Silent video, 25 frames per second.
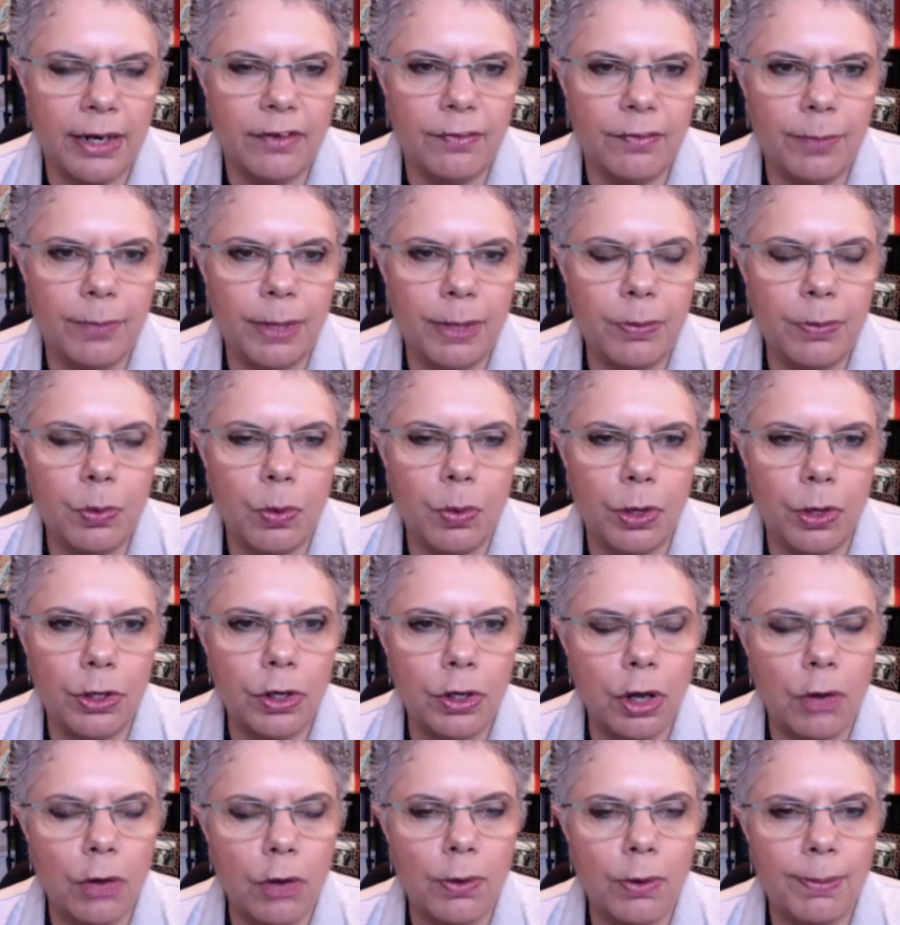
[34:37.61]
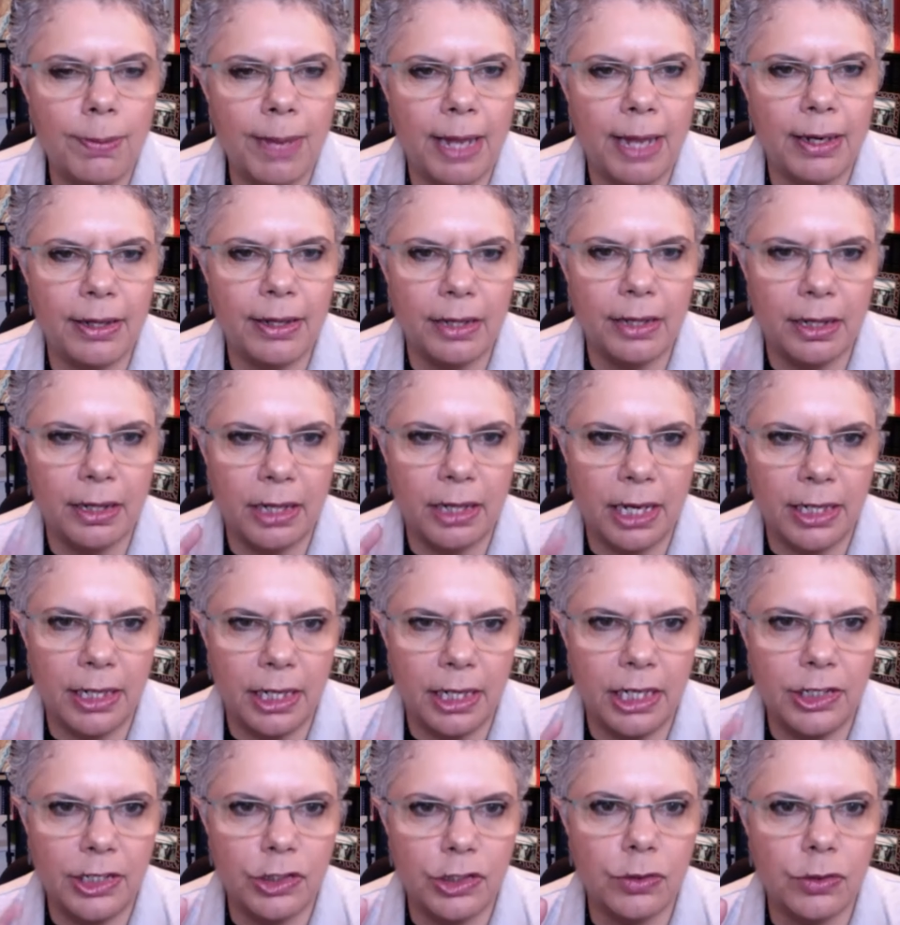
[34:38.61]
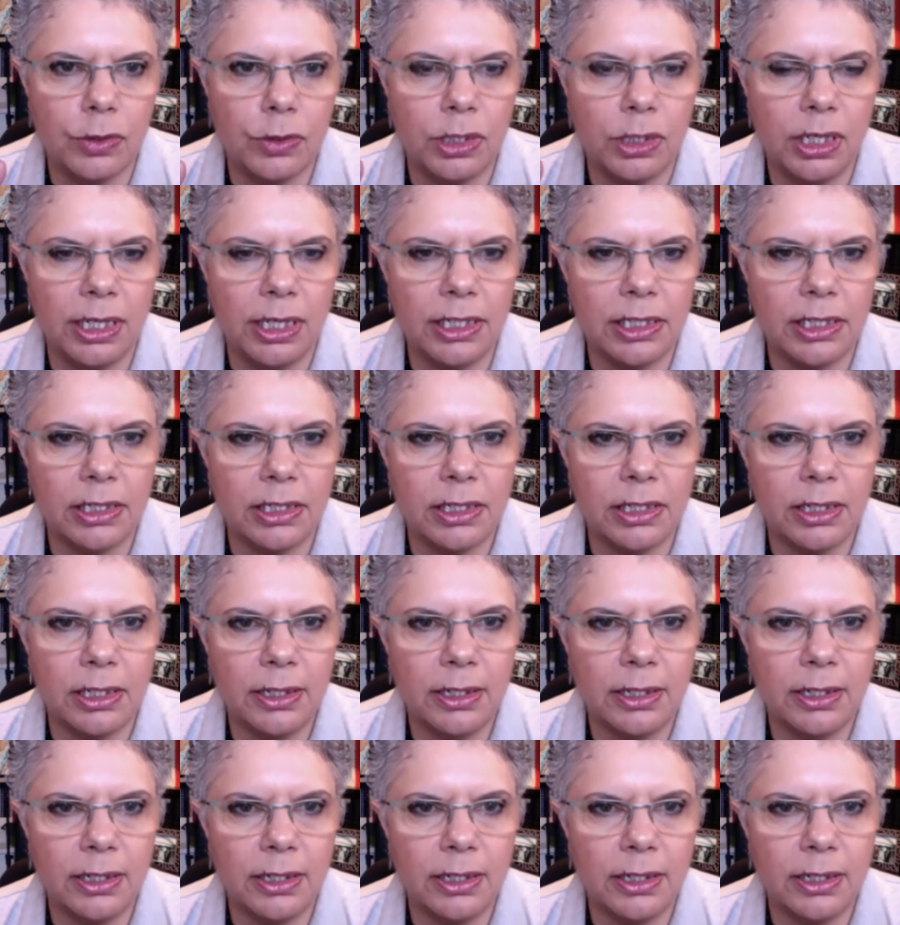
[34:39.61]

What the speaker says: If people want to know about it, then they need to at least